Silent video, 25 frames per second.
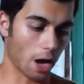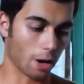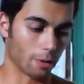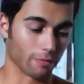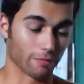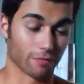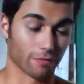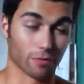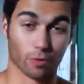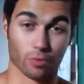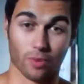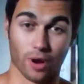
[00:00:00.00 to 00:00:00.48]

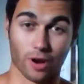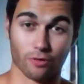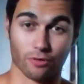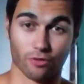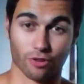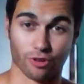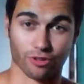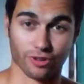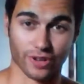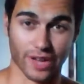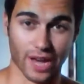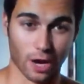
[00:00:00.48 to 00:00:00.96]
for my
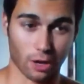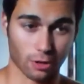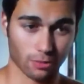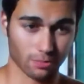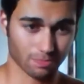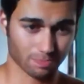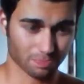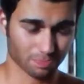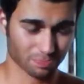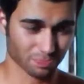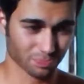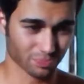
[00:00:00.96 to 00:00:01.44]
rear delt.
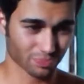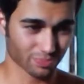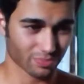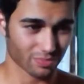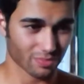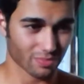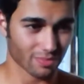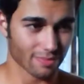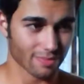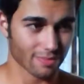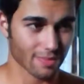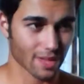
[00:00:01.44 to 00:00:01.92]

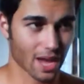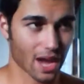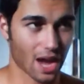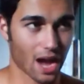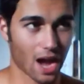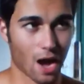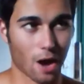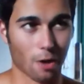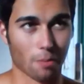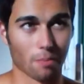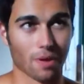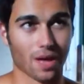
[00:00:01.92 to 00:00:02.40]

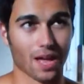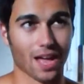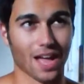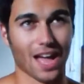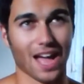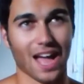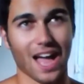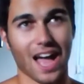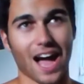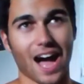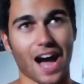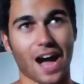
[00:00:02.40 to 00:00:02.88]

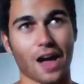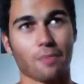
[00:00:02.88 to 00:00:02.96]
I